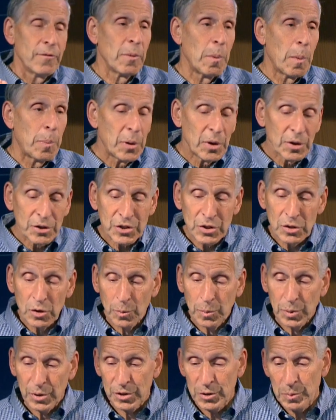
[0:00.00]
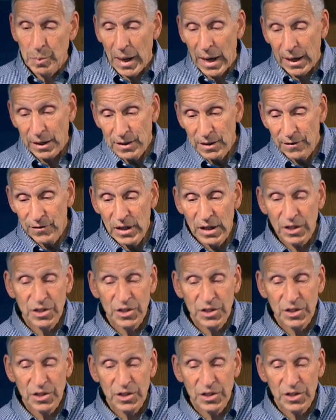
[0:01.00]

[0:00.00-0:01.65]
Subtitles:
from a personal perspective,